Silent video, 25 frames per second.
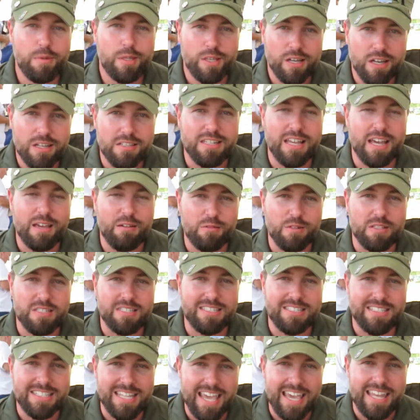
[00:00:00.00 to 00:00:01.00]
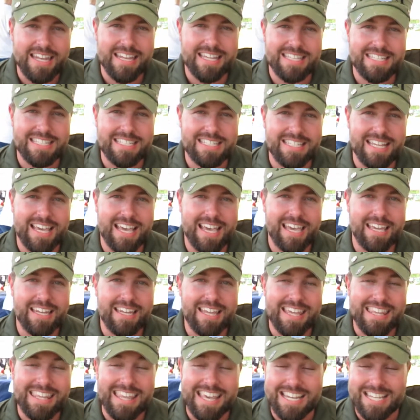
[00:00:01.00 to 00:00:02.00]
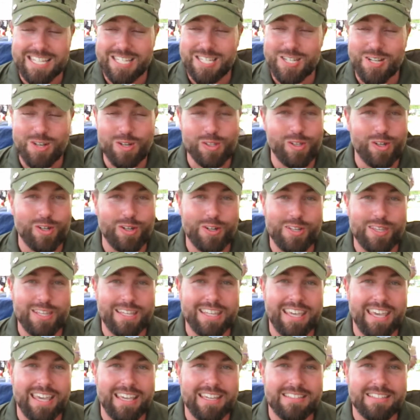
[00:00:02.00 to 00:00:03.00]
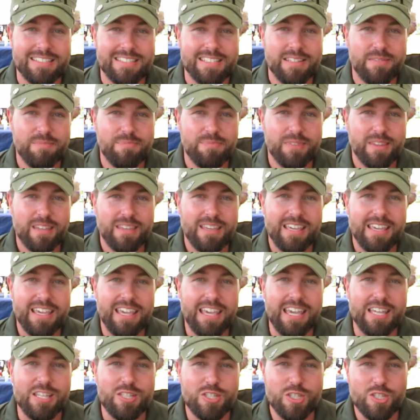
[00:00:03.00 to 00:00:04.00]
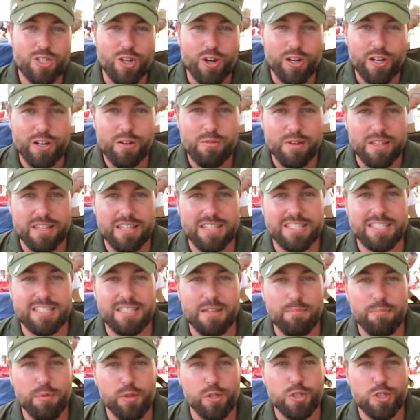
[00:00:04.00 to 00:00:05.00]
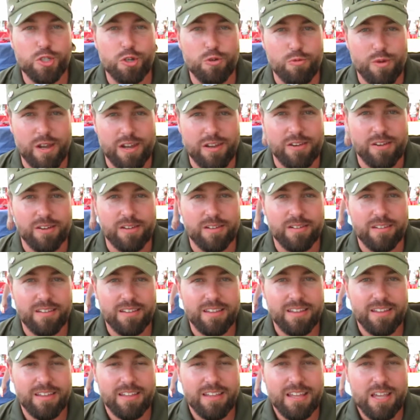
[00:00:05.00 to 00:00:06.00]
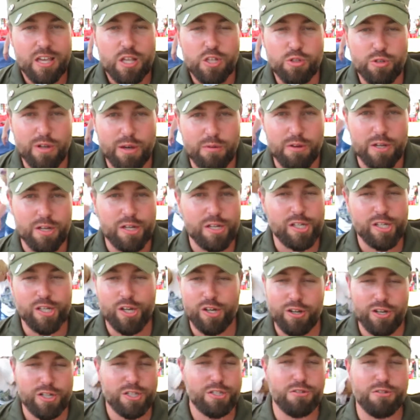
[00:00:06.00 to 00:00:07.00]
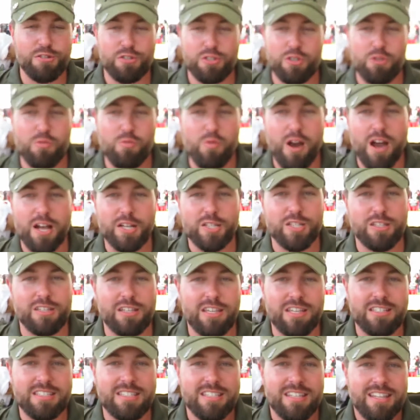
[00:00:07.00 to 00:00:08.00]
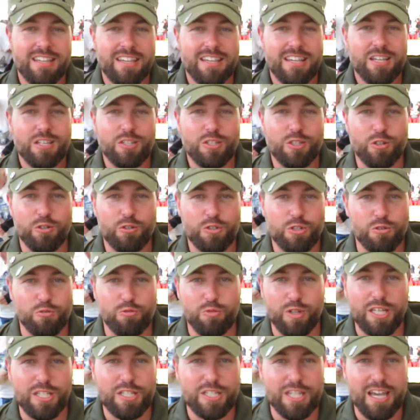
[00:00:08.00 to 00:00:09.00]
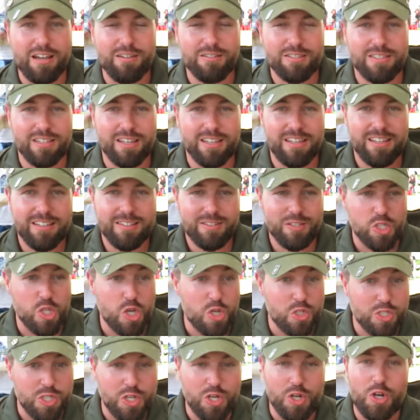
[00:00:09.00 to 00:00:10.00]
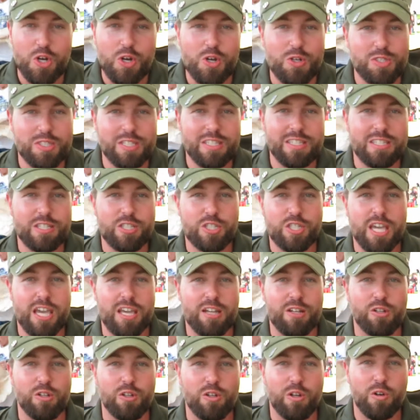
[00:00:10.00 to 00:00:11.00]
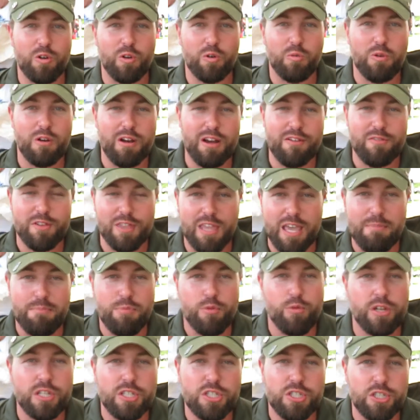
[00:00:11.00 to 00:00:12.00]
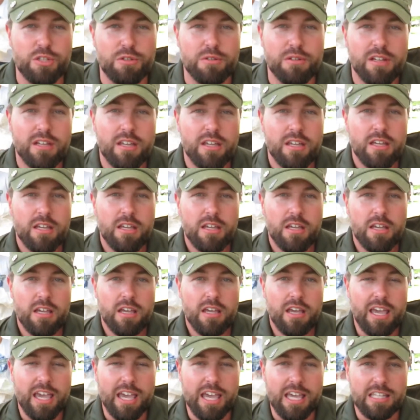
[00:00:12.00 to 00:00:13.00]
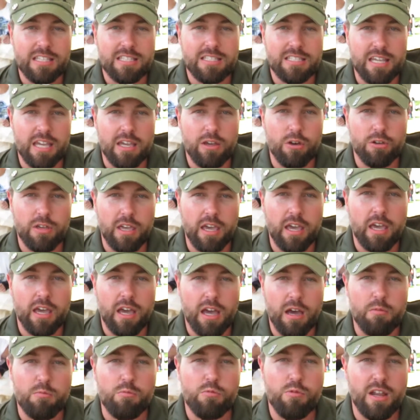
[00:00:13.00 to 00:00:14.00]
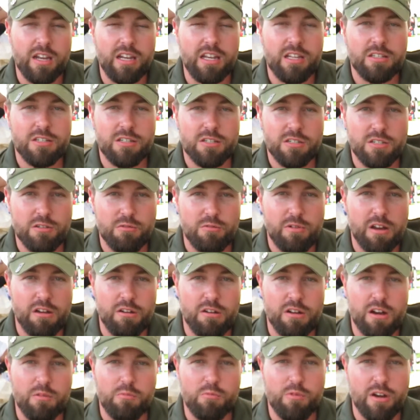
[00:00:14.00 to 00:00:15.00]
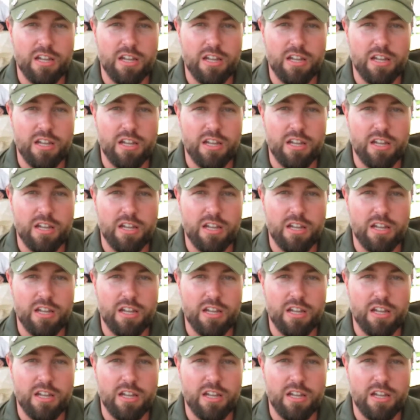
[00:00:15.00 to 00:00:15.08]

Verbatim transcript: because I was dead inside, and that is no longer the case. It started with a simple surrender. So I want to encourage you as you're watching this to, to reach out to, to those that are hosting this channel or, or wherever they point you and say, okay, I'm ready to surrender. I'm